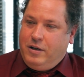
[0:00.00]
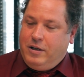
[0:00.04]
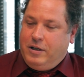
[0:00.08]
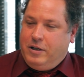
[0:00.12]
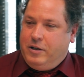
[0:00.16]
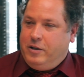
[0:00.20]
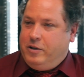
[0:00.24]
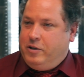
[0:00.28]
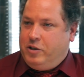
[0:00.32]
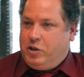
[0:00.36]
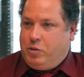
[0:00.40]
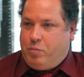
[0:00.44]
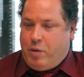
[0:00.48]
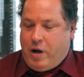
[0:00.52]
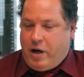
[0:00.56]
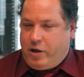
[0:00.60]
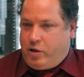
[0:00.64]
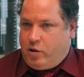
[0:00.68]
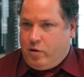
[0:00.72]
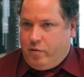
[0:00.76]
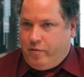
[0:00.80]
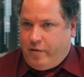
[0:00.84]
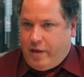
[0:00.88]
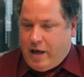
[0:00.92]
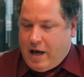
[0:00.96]
In
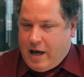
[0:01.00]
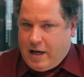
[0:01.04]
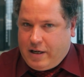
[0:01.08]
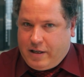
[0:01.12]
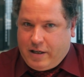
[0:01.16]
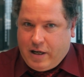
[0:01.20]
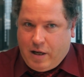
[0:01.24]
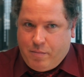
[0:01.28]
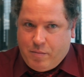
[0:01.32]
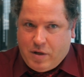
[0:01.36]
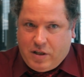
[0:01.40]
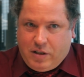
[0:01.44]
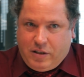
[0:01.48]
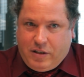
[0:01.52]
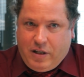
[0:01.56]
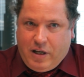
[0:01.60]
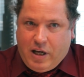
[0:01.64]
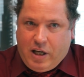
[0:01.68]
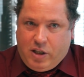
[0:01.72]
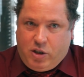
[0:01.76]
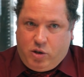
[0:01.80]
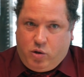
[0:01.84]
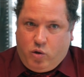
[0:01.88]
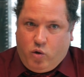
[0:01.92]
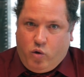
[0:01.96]
spite of that, I must say
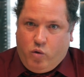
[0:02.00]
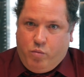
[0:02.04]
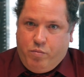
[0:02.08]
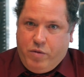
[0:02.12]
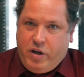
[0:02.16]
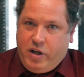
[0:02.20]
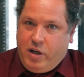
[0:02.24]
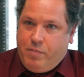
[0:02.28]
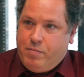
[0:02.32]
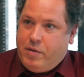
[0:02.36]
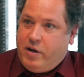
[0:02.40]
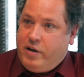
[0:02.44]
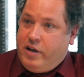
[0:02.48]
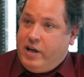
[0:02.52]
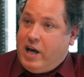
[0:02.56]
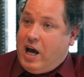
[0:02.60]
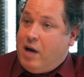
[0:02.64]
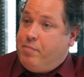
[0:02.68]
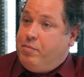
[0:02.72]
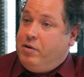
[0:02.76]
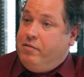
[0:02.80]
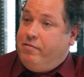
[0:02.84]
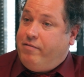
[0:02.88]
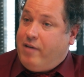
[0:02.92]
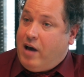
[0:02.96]
I saw many
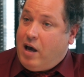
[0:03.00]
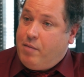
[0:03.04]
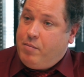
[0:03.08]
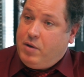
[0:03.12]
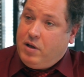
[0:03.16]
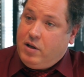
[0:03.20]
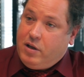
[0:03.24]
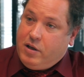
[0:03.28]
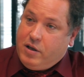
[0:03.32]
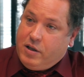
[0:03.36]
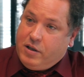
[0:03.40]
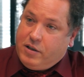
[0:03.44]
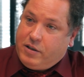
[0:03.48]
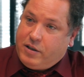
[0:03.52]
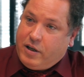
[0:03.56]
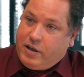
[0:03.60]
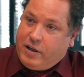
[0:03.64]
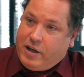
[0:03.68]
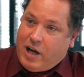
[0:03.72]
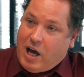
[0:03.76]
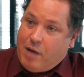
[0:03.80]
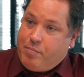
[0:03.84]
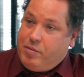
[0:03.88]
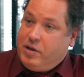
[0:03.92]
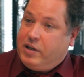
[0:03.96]
happy families
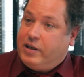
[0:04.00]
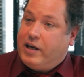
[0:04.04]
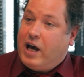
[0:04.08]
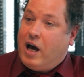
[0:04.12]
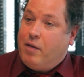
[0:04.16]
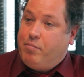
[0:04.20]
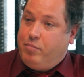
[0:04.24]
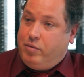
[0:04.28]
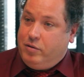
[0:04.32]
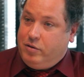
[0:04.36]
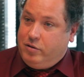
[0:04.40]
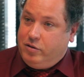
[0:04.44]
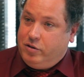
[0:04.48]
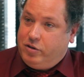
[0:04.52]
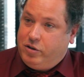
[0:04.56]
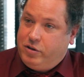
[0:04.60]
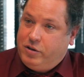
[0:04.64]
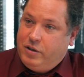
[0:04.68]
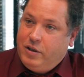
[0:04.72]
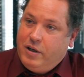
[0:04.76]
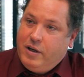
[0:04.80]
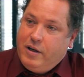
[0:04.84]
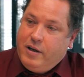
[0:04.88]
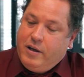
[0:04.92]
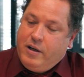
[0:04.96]
and happy
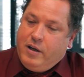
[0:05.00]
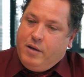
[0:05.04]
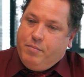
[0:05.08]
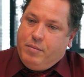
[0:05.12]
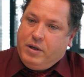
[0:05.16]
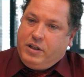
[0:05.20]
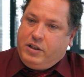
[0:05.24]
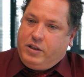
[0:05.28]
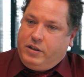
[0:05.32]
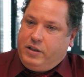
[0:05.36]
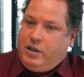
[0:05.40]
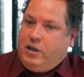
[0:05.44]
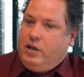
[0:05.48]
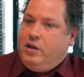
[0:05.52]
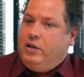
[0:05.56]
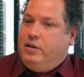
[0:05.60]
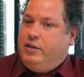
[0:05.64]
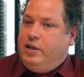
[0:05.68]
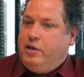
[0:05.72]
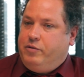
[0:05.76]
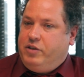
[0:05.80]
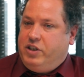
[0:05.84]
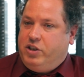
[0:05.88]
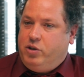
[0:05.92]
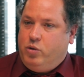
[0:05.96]
couples. But still,
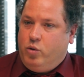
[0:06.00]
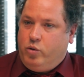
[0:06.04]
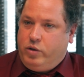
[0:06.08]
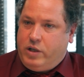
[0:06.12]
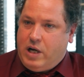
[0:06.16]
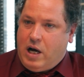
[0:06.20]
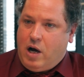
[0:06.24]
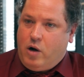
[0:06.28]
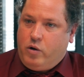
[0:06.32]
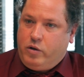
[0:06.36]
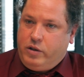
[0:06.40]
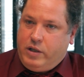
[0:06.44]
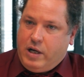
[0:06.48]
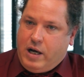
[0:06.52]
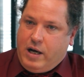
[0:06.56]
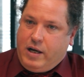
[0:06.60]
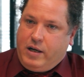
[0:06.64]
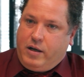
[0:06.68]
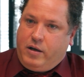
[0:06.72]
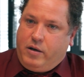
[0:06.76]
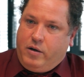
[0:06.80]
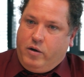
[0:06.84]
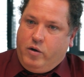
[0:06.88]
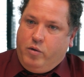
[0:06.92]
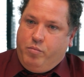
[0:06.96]
there is no doubt
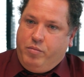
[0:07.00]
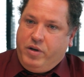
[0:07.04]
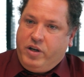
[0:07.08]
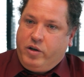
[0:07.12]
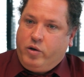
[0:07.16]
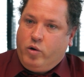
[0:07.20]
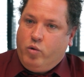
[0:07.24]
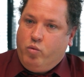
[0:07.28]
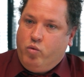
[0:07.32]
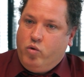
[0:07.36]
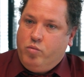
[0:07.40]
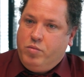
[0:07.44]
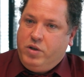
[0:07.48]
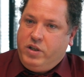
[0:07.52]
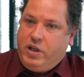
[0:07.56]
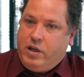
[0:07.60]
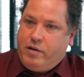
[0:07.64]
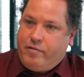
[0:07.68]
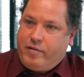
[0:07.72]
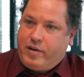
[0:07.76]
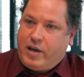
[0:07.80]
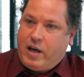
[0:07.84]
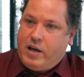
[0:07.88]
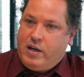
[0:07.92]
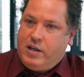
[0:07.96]
that being a woman in
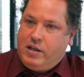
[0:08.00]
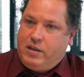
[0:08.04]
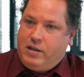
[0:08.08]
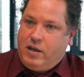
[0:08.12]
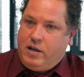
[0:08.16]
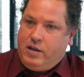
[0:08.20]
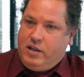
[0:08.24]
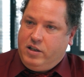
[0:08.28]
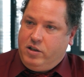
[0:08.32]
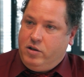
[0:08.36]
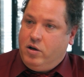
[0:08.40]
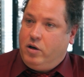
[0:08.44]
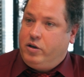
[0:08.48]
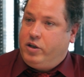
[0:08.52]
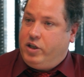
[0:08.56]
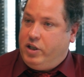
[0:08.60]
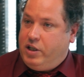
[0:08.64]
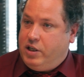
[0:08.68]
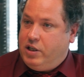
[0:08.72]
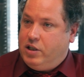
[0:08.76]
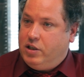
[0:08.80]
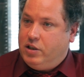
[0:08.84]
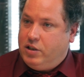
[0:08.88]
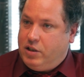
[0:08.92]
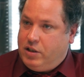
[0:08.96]
Afghanistan is not
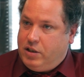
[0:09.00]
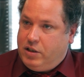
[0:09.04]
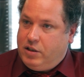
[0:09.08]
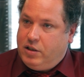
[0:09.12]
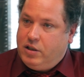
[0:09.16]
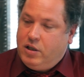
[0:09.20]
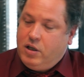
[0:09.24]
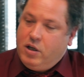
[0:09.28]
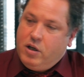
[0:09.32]
easy.